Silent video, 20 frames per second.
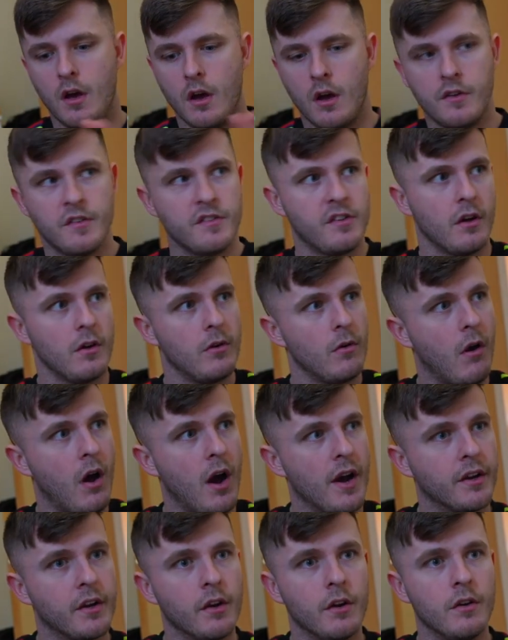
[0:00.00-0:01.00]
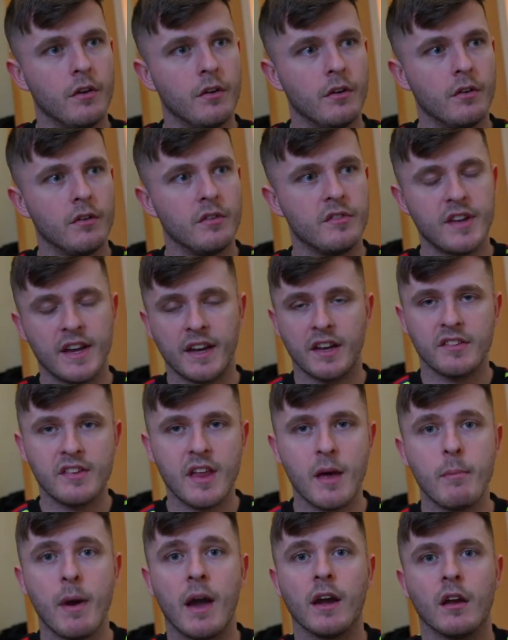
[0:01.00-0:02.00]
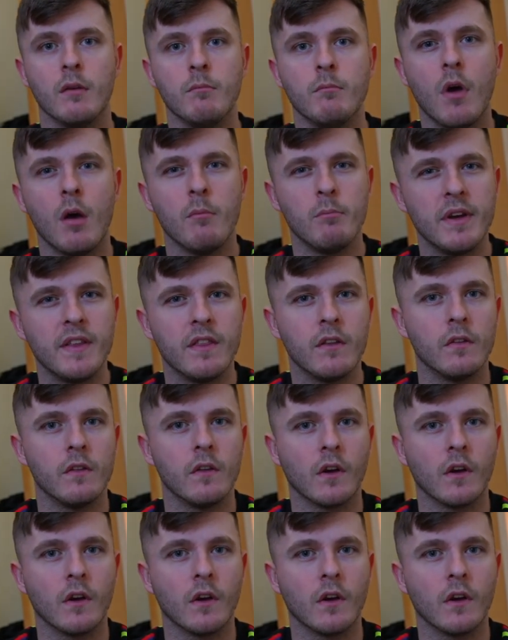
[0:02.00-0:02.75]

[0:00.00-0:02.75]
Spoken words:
and so I can take a step back and be the